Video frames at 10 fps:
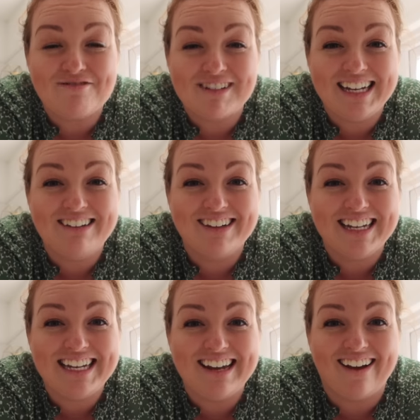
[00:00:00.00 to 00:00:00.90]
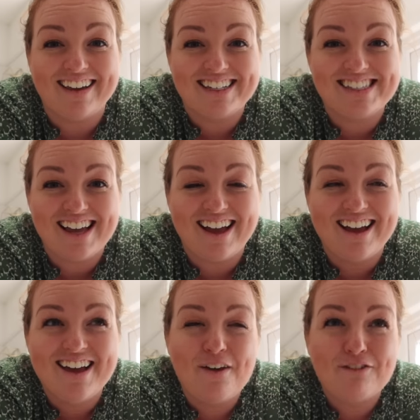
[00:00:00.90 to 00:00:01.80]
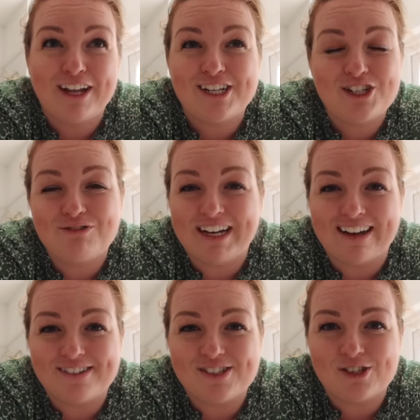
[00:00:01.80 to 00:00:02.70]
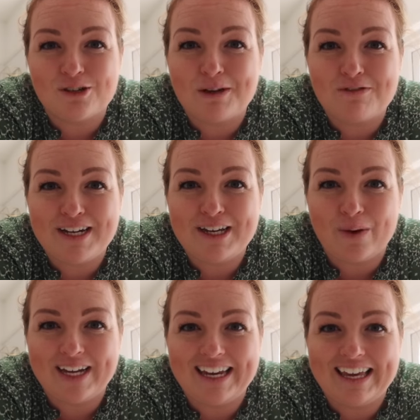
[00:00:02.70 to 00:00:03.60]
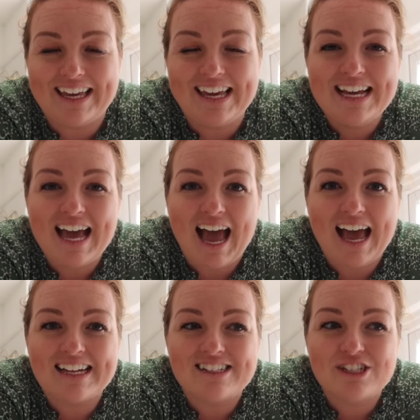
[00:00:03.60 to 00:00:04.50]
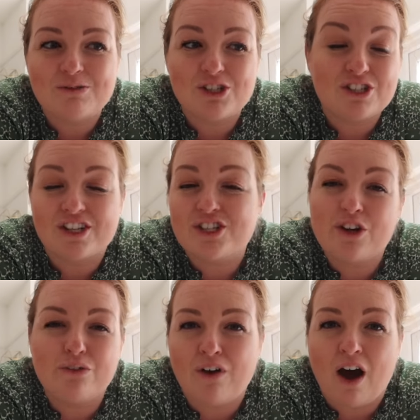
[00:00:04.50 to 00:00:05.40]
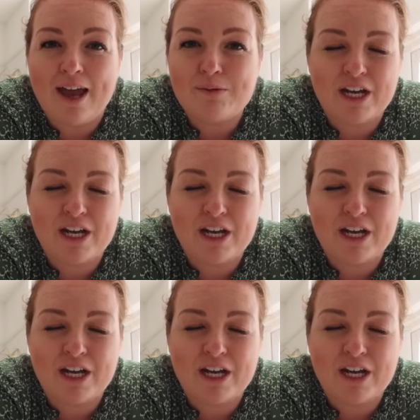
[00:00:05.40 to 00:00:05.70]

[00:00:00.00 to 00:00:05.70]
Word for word: really, really liked her. I feel like she really understood me really quickly and she was just such a good vibe.